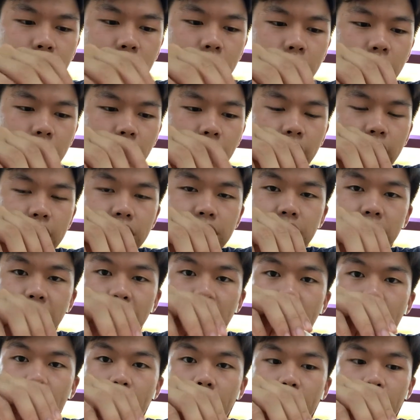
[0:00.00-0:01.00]
they actually
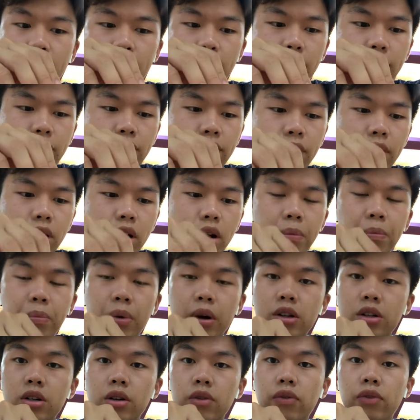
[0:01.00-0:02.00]
have a
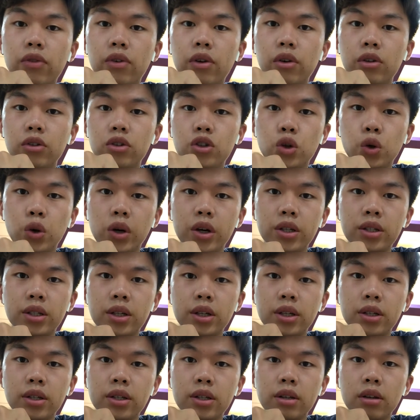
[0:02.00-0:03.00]
bunch of
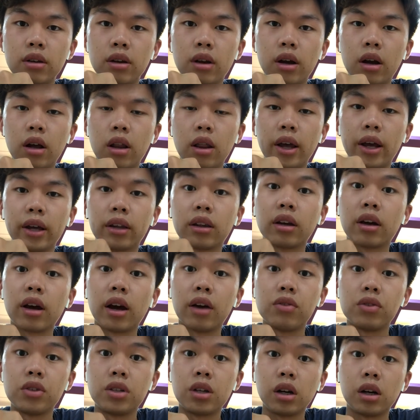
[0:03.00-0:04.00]
choices. Unlike the
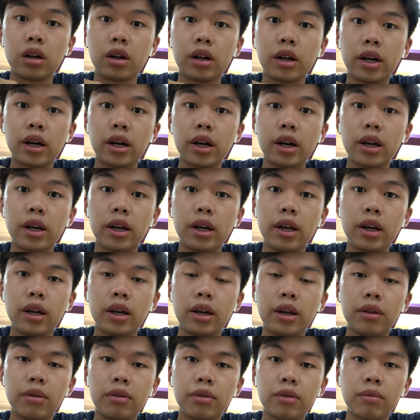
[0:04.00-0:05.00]
cafeteria
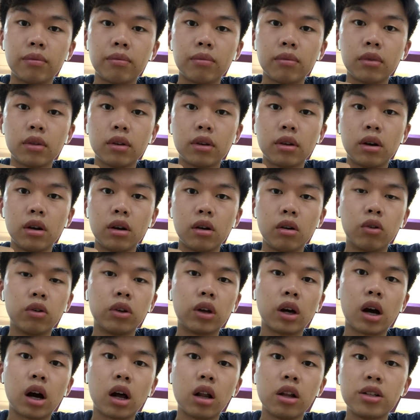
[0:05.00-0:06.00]
in, well,
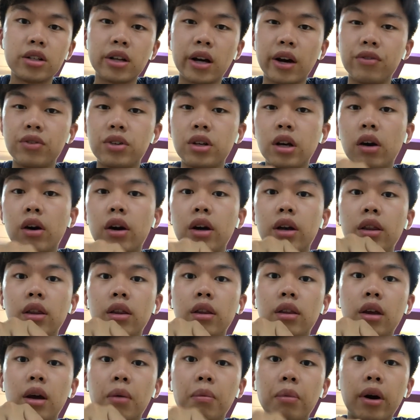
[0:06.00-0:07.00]
the college cafeteria
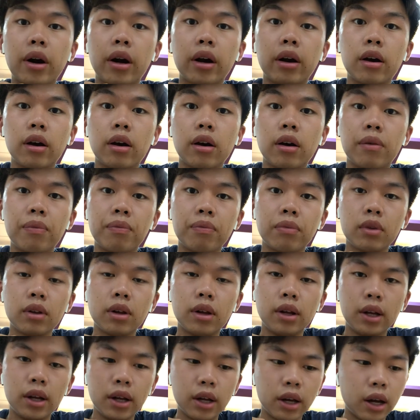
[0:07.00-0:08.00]
in America,
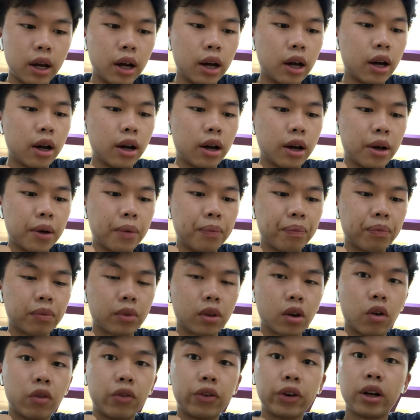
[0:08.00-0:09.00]

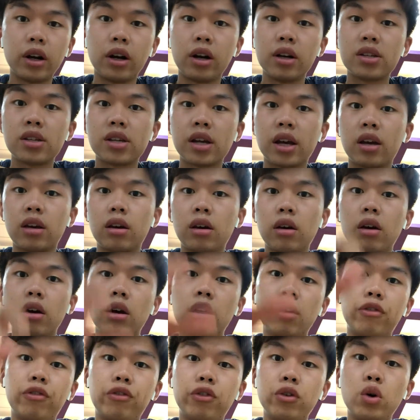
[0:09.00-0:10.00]
over here it's like
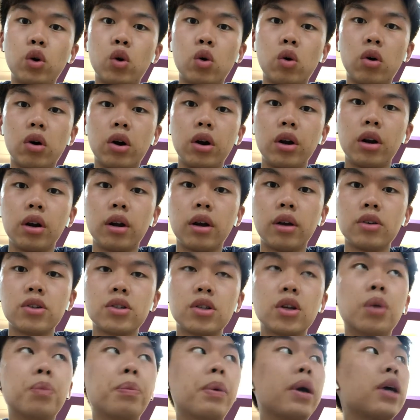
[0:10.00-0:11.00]
a food court.
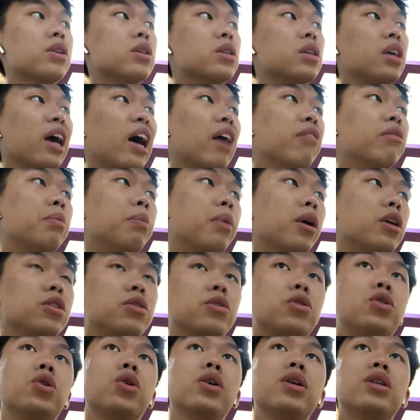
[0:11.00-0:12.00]
So basically they have a bunch
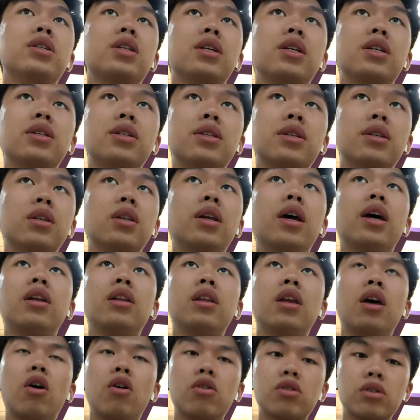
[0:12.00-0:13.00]
of choices. Then
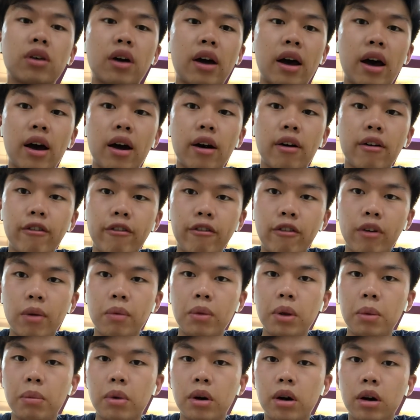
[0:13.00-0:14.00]
they also have
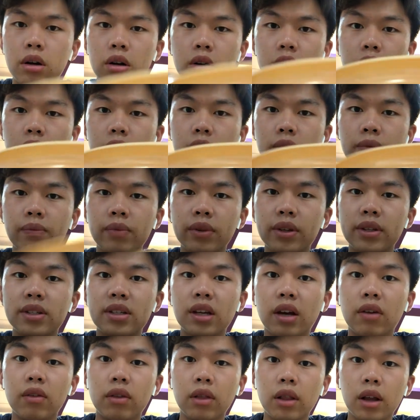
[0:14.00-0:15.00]
Family Mart,
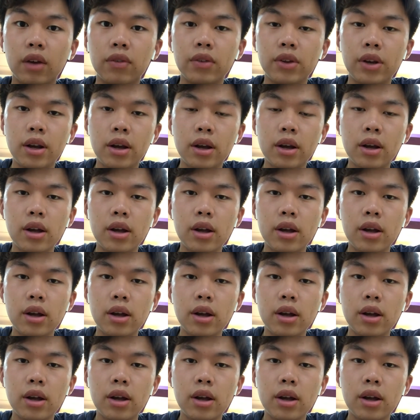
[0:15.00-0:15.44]
7-Eleven.